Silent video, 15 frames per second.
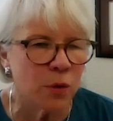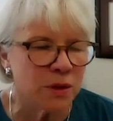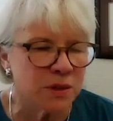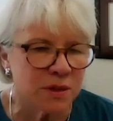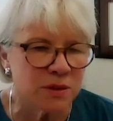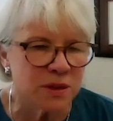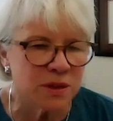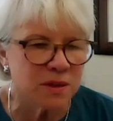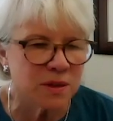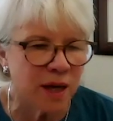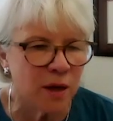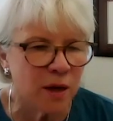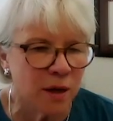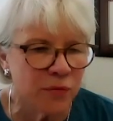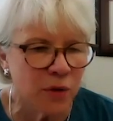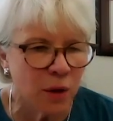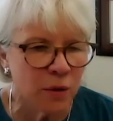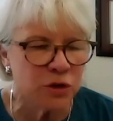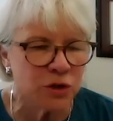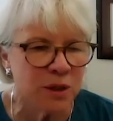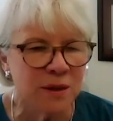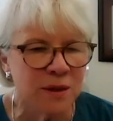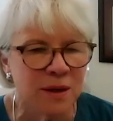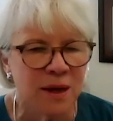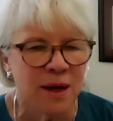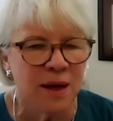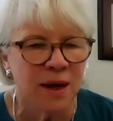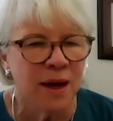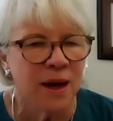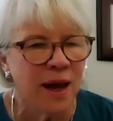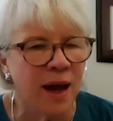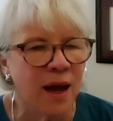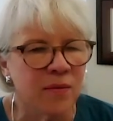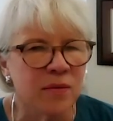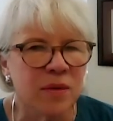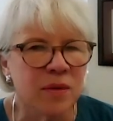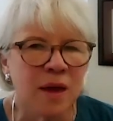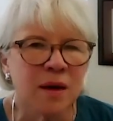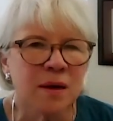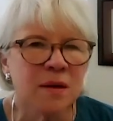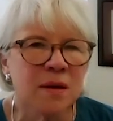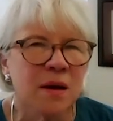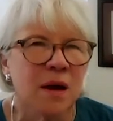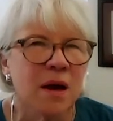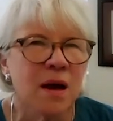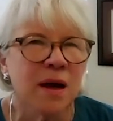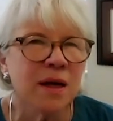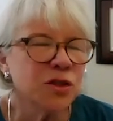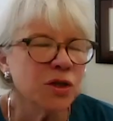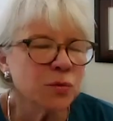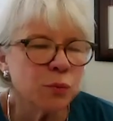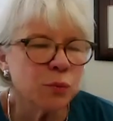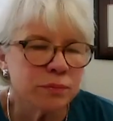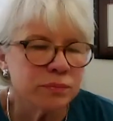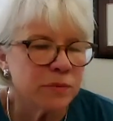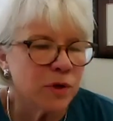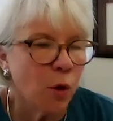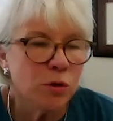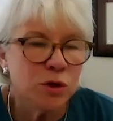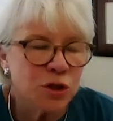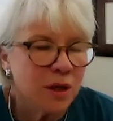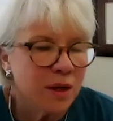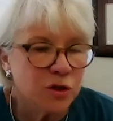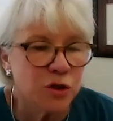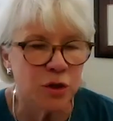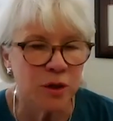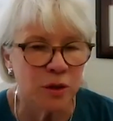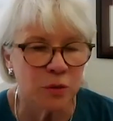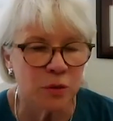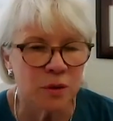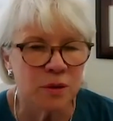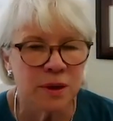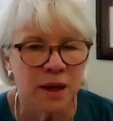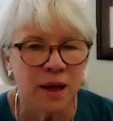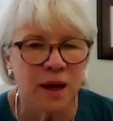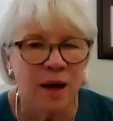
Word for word: course, there's executive coaching. And then, and just coaching in general.